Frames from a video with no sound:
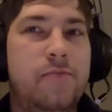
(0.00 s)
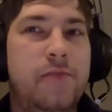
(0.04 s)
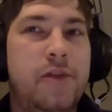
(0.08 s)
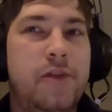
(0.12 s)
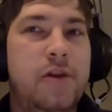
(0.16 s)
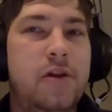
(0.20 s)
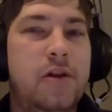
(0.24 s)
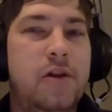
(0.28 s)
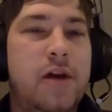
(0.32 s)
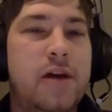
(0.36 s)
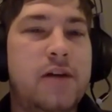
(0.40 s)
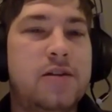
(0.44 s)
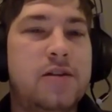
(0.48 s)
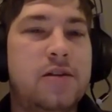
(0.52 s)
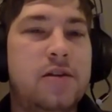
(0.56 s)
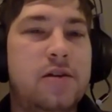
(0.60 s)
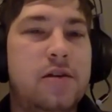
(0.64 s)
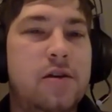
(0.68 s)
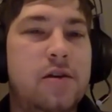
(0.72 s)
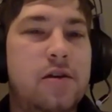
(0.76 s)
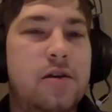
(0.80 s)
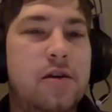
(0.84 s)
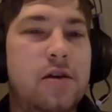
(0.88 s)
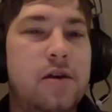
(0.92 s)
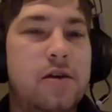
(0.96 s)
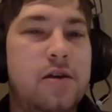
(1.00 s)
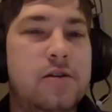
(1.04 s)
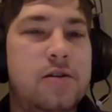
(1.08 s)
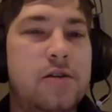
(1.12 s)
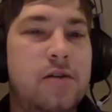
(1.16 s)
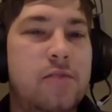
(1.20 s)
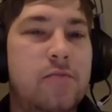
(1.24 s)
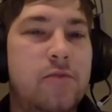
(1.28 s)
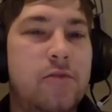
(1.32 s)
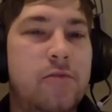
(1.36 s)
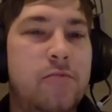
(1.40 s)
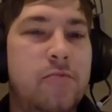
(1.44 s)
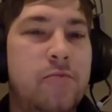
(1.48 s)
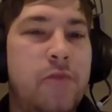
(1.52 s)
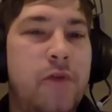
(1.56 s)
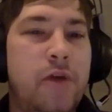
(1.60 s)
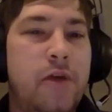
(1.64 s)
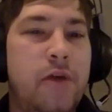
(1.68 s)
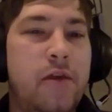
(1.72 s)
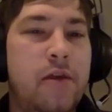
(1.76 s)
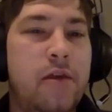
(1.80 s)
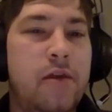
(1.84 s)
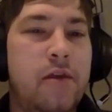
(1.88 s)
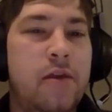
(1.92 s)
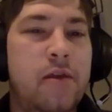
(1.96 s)
the classic example,
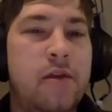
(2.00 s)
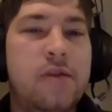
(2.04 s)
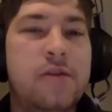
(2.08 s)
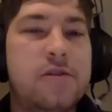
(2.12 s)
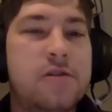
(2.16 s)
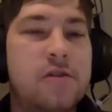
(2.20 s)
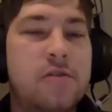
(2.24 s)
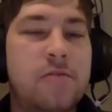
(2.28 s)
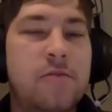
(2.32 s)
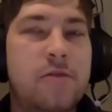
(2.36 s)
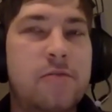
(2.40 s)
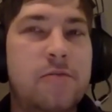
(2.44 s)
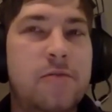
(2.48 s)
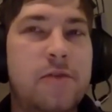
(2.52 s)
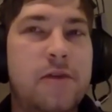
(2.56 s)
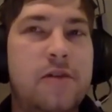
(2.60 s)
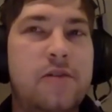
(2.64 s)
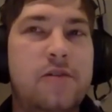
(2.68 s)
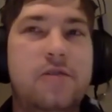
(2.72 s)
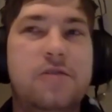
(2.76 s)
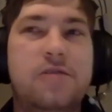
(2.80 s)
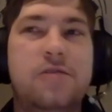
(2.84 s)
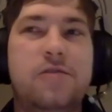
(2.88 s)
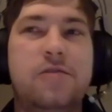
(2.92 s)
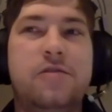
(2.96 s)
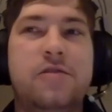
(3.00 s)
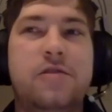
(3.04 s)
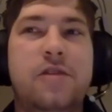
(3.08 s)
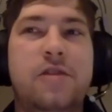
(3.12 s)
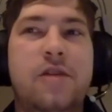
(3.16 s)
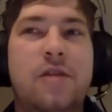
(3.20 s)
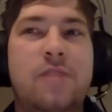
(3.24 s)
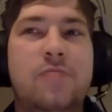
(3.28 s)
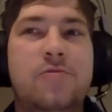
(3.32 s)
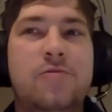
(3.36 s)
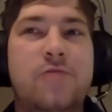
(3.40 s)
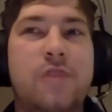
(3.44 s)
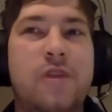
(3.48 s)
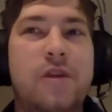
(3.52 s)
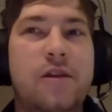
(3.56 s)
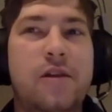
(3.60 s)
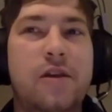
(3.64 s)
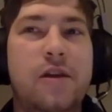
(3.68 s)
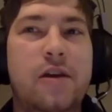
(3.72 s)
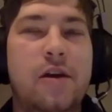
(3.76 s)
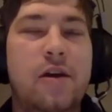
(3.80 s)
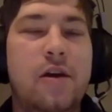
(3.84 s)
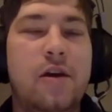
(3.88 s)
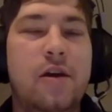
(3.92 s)
but this can be applied to all sorts of games, right? Like